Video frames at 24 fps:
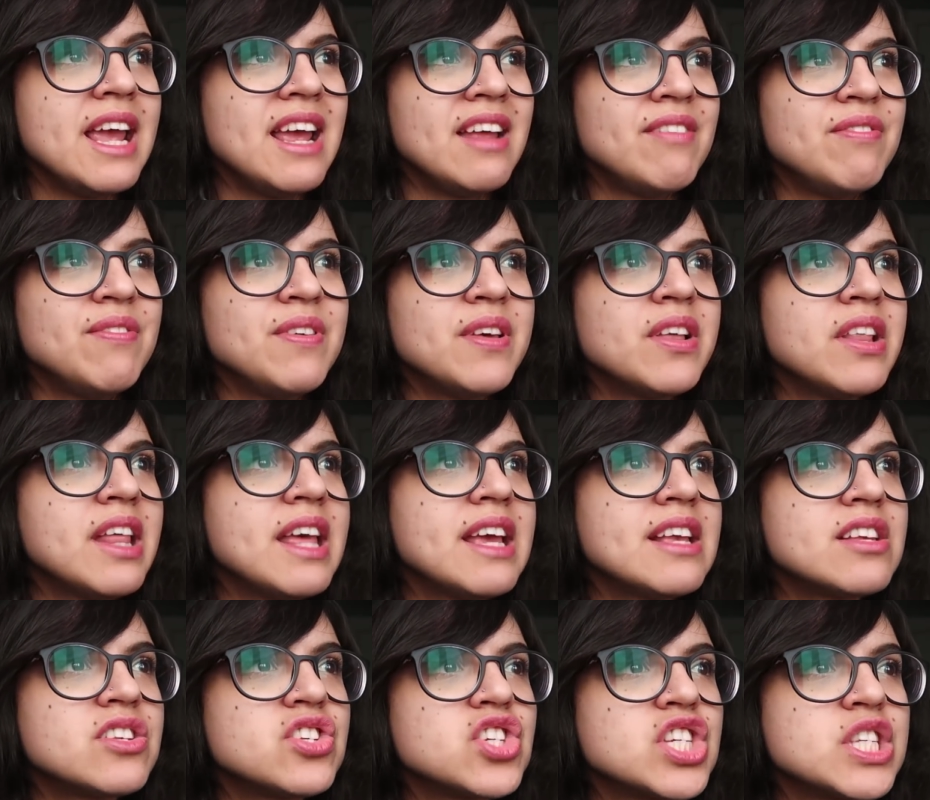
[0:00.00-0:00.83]
I feel
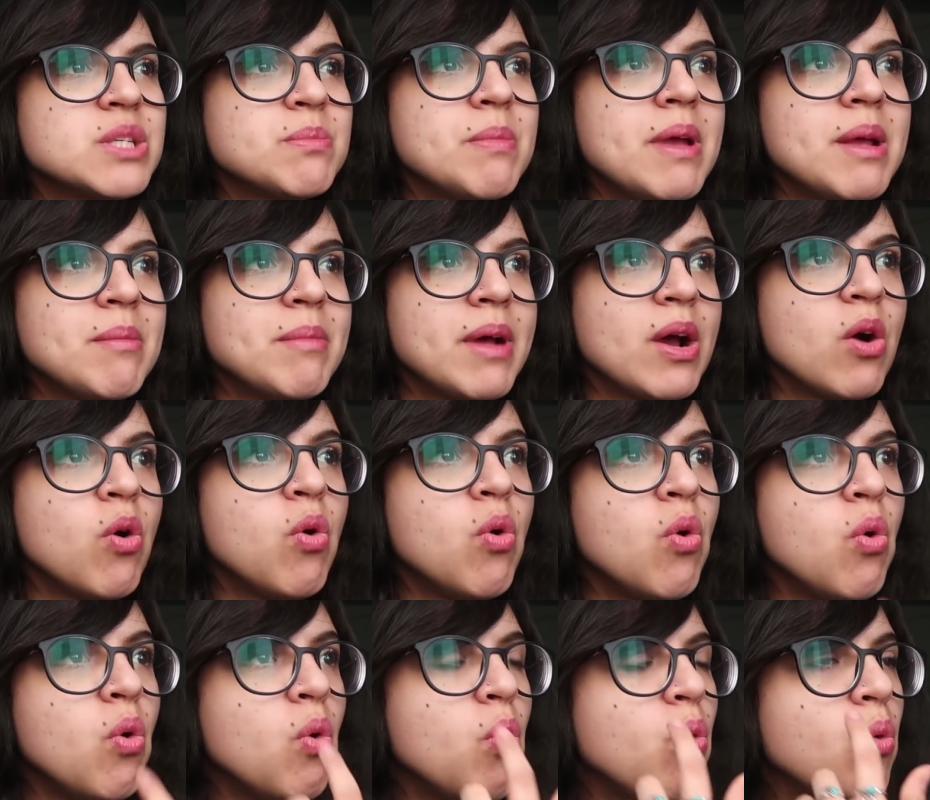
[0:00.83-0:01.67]
like it's just made my
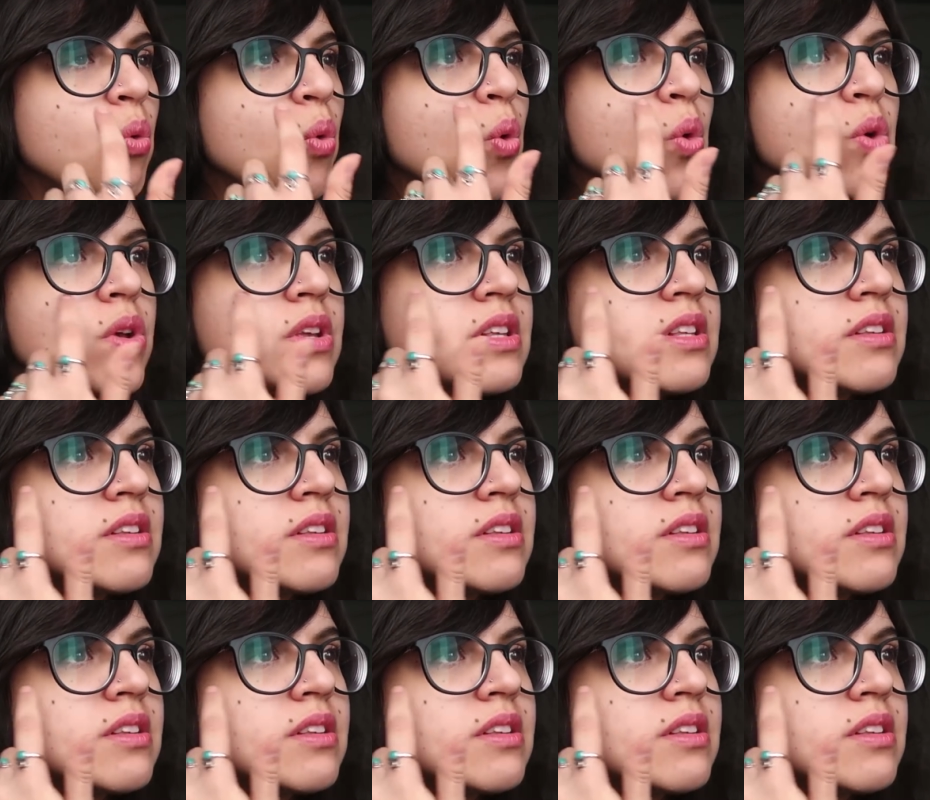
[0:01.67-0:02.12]
whole